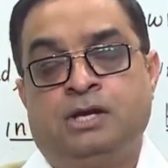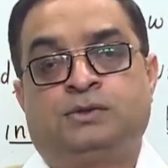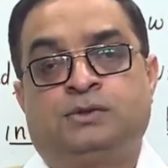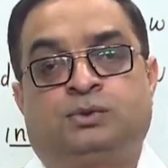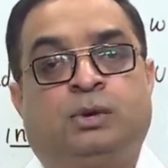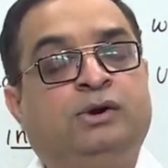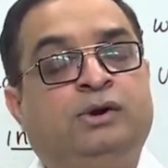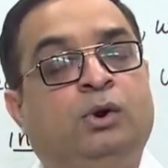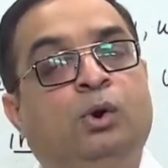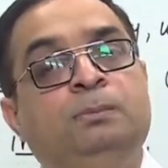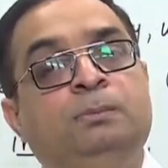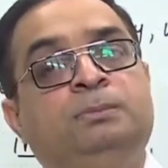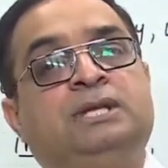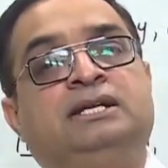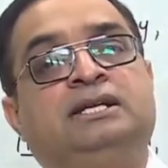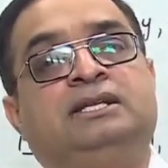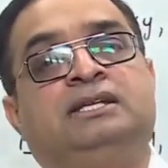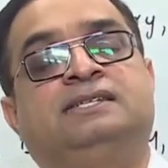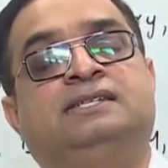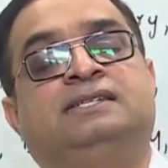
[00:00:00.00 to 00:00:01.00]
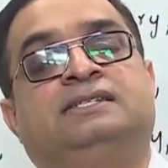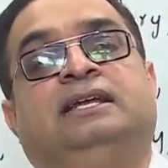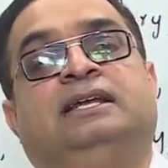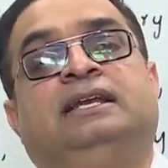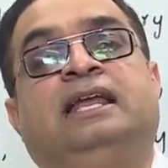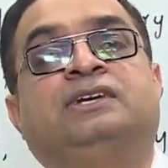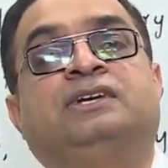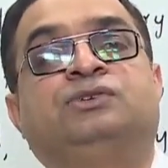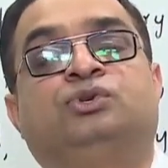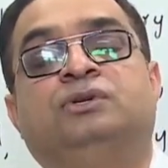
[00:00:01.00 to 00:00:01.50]
So I hope that this
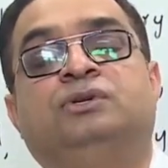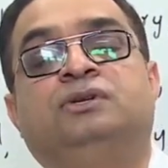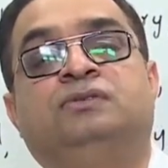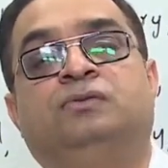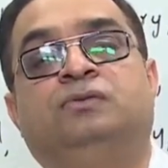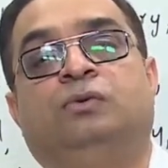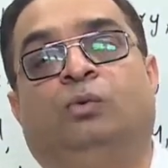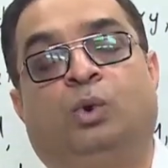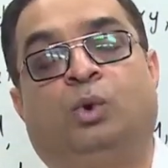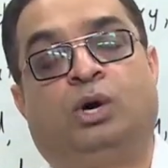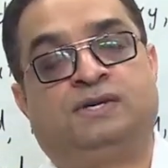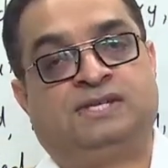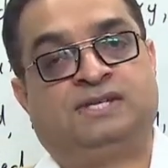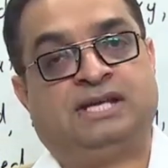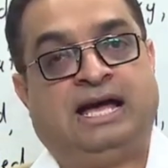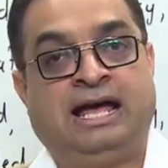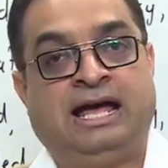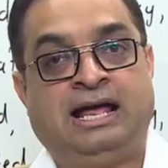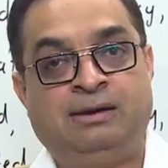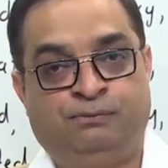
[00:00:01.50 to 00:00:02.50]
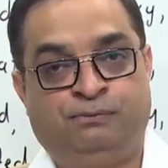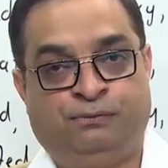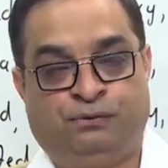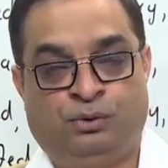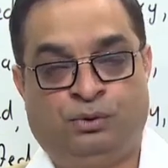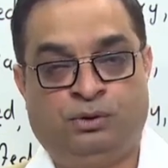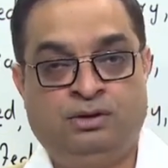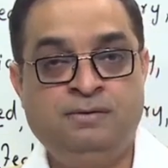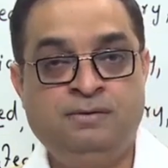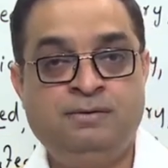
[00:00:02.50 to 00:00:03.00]
lecture was
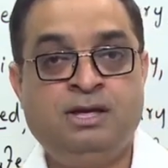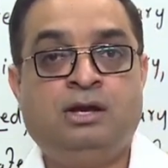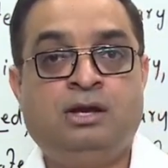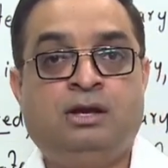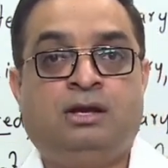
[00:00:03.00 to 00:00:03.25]
helpful